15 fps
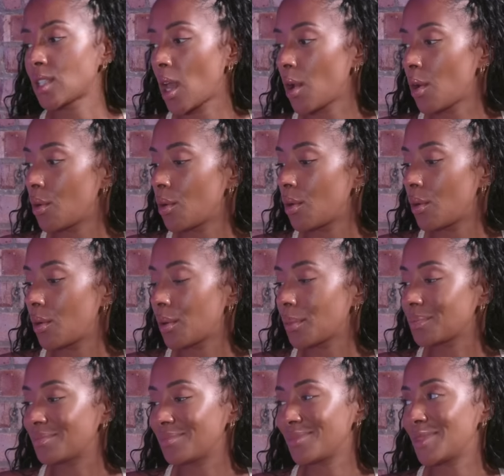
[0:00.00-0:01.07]
so
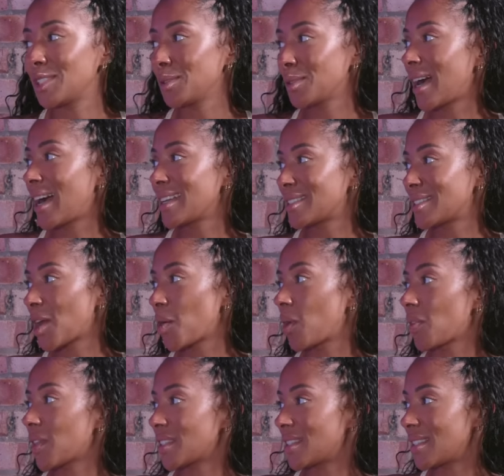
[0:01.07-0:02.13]
you guys know
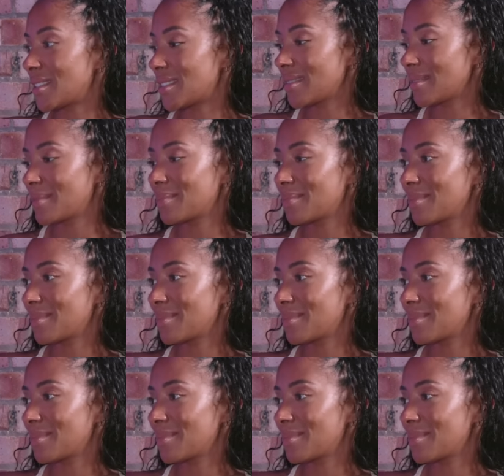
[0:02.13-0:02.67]
what this is